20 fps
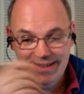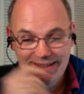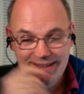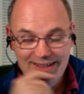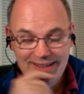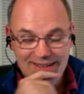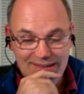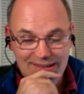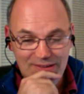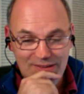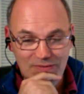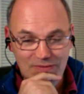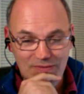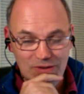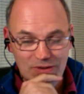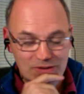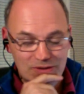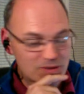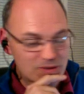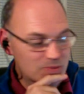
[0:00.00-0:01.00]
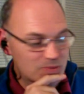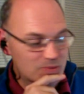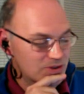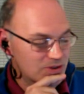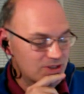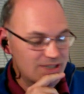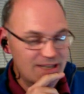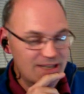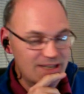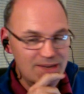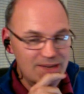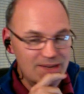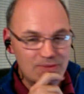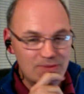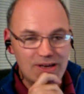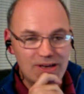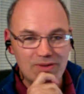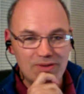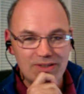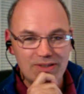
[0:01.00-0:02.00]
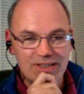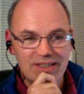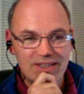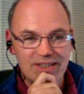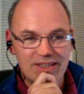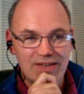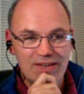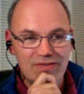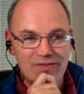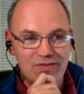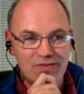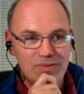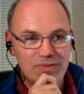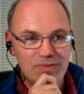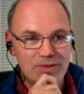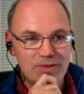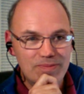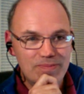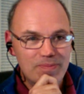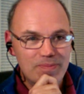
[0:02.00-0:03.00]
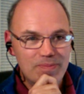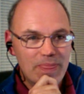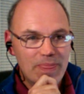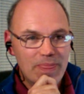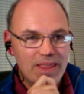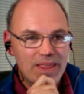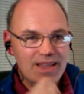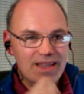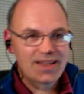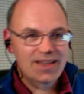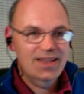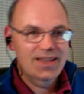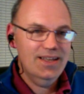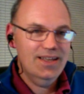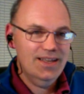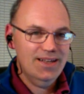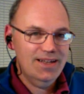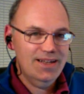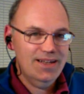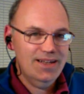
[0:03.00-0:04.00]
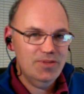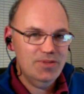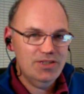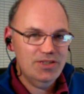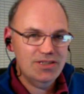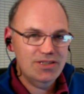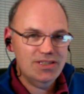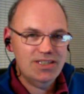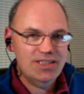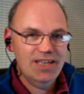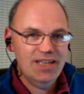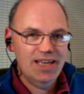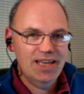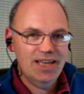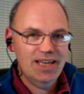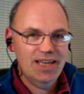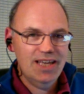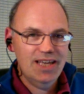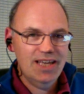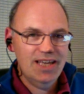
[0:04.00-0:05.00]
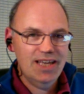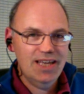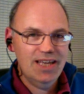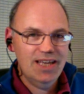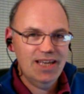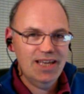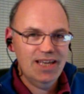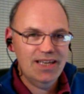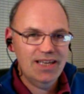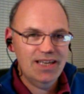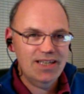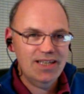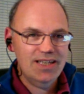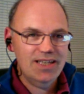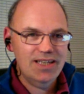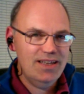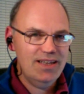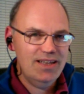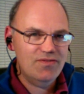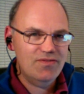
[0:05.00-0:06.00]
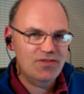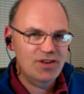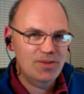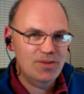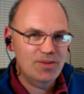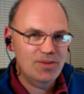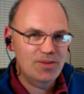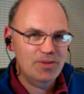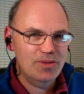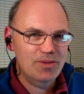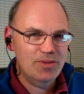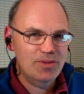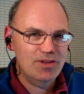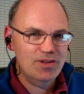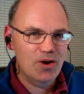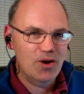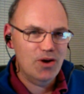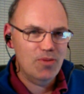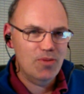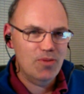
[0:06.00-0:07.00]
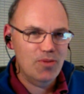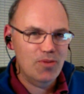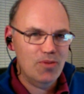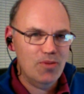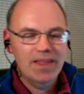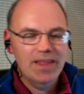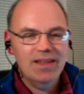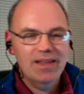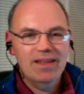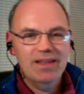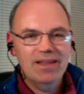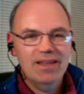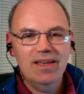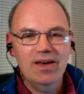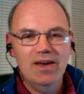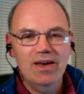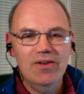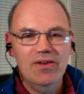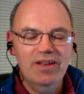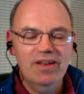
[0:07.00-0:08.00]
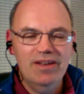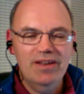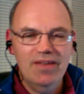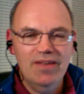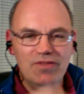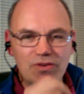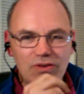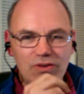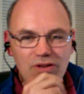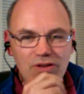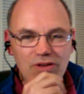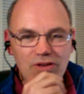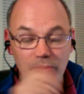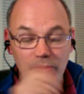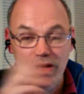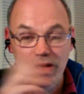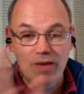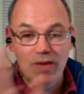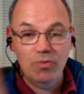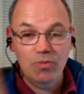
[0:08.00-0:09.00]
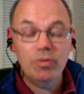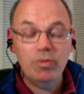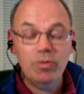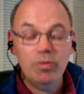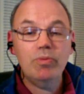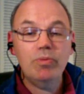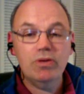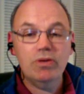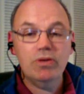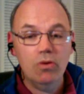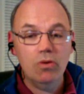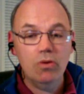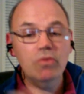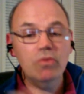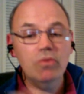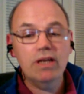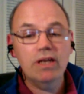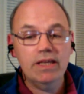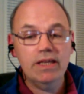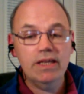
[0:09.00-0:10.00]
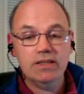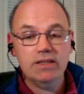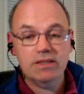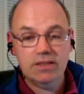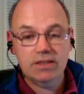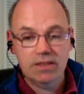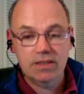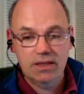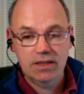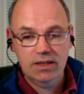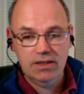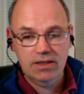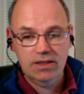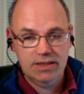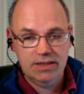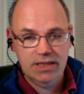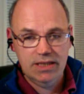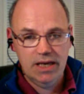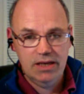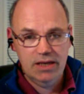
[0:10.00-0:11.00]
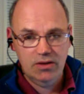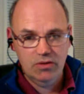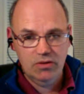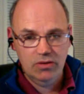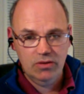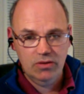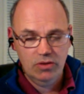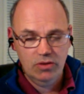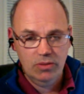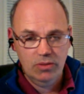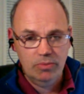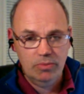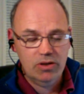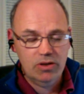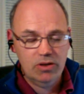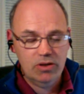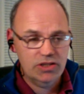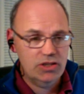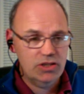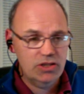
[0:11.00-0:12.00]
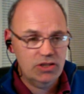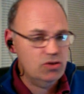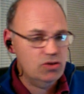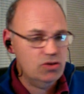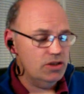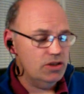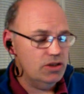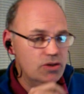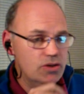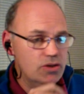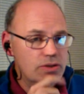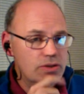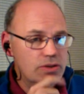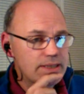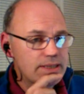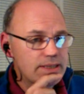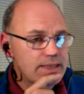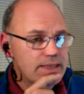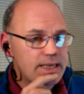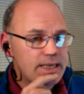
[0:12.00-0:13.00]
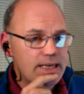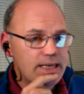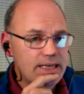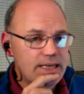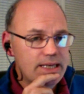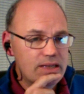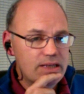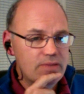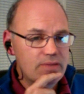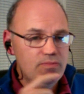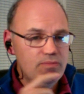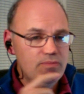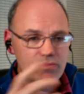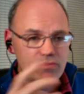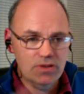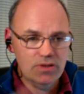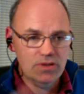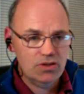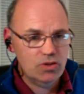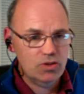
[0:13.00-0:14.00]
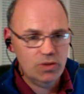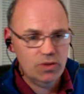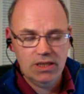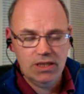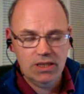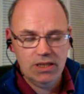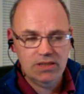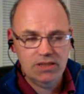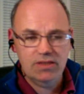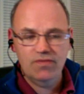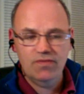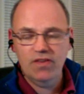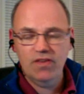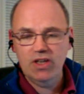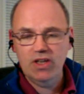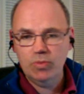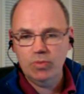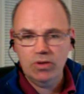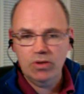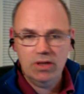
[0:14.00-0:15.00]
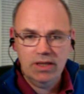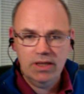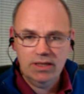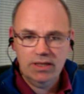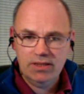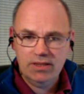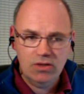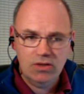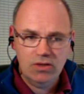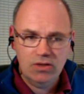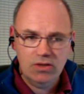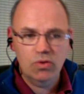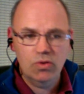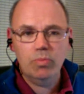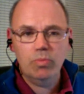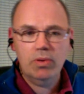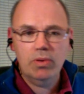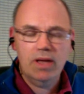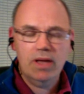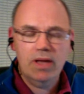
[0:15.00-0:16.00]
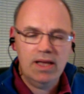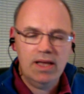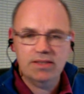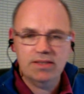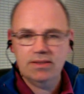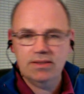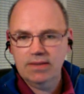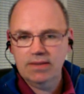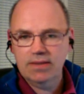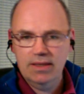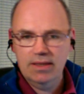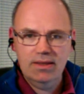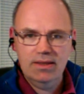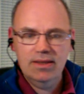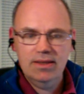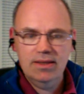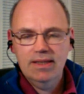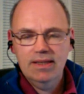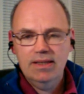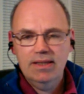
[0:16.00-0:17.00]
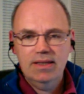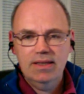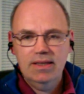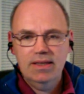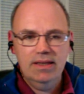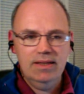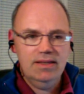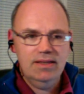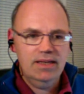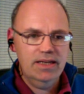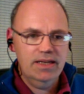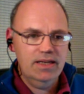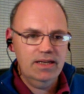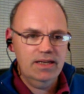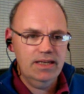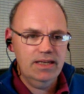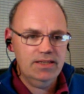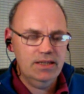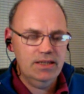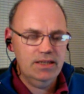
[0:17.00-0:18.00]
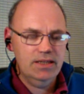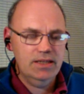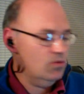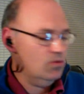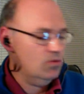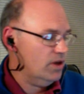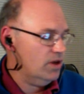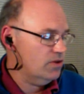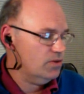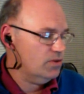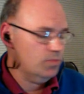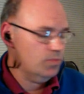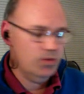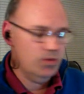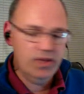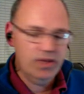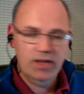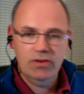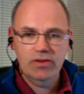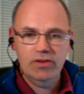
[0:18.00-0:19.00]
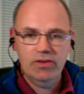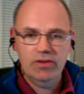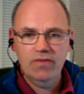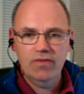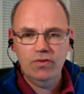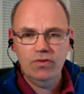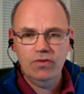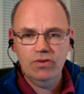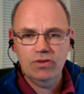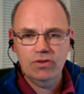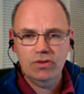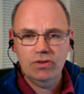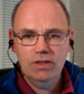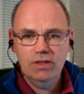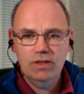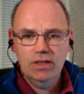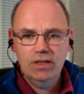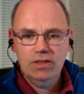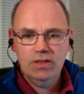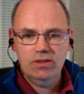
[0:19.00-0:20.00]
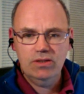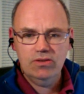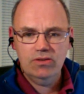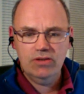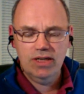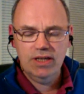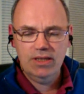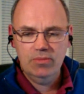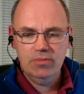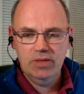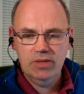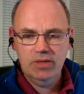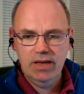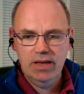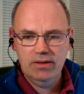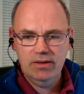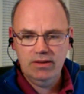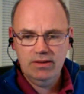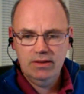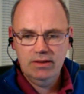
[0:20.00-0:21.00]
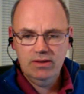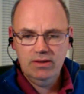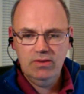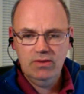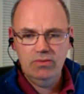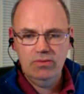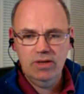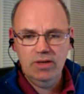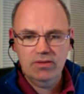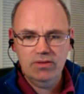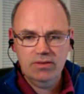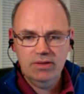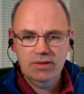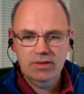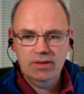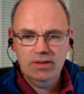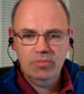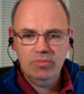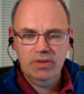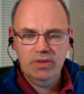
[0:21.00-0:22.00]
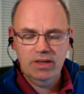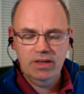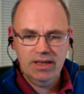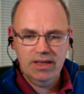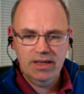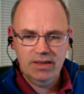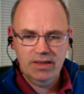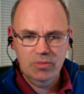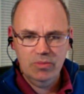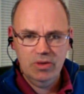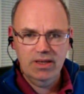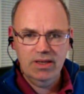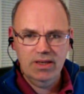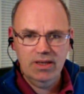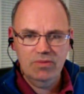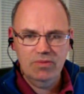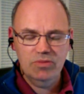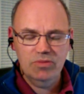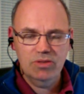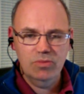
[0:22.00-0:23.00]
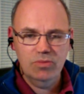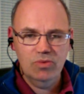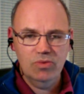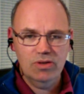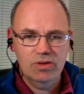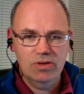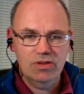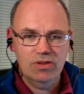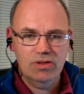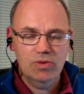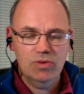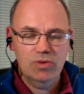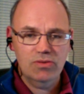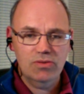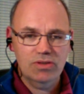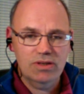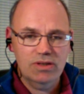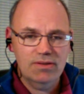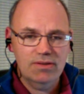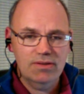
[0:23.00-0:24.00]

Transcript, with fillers: uh, the viewers that are watching today will go on to Dade Freeman. Uh, let me just check. It's Dade freeman.com. You go on there and have a good look. But I will be putting all the links to, uh, to Dade on, on the blog, as I usually do. Uh, the Twitter links, the Facebook links, Google Plus, uh, and and LinkedIn, and all those. Put that on there for you to to track him down, and who knows, bit of luck, he might give him some work as well. So,